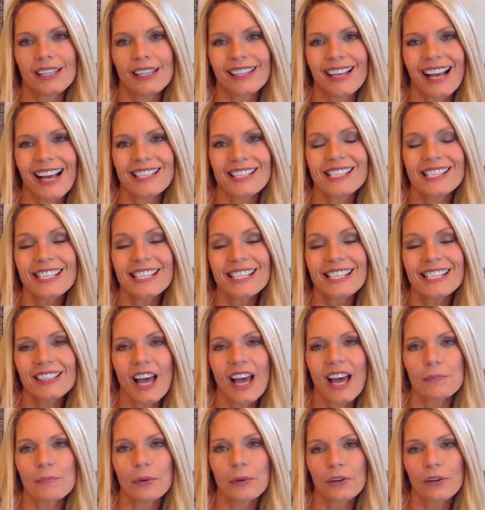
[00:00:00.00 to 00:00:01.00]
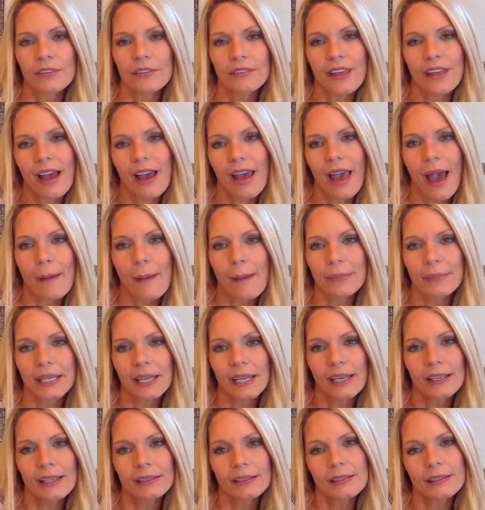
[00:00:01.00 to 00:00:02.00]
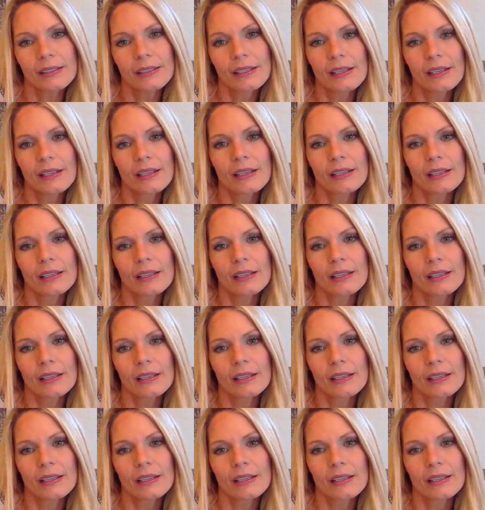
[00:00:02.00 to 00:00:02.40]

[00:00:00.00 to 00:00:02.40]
I see a lot more of that happening,